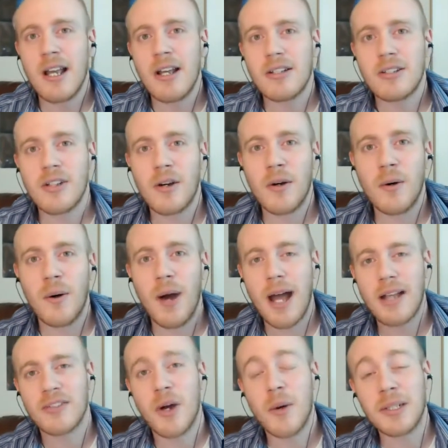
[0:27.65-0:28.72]
So,
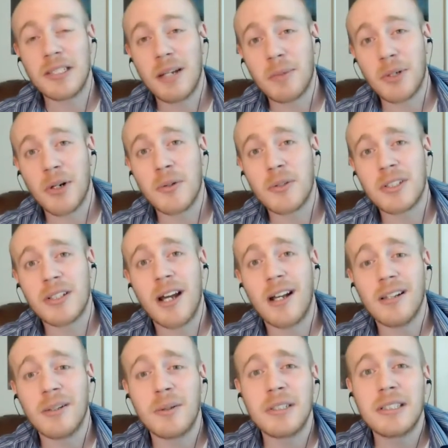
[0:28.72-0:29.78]
as always, I'm your host,
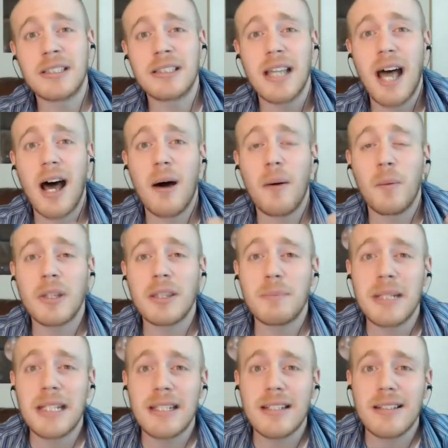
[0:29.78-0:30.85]
Scott Lewis. With
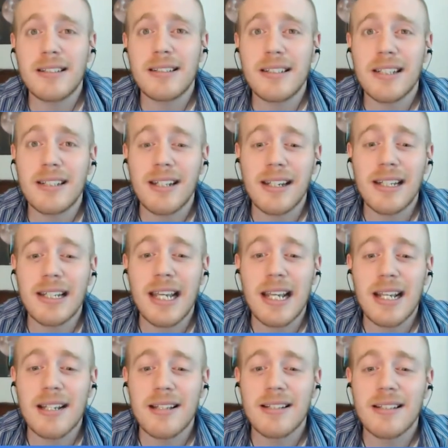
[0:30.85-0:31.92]
me tonight
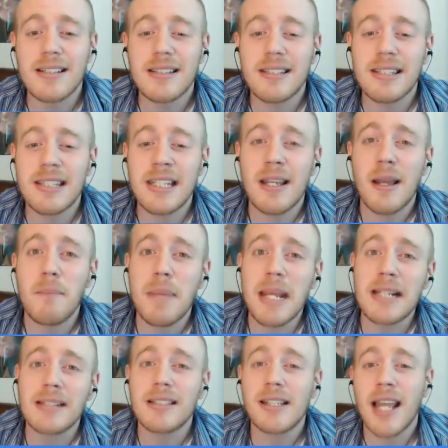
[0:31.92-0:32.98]
is the
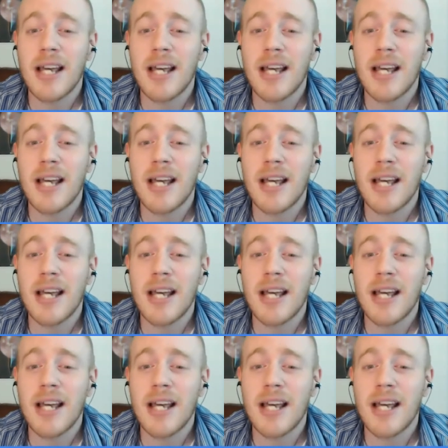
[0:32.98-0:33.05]
amazing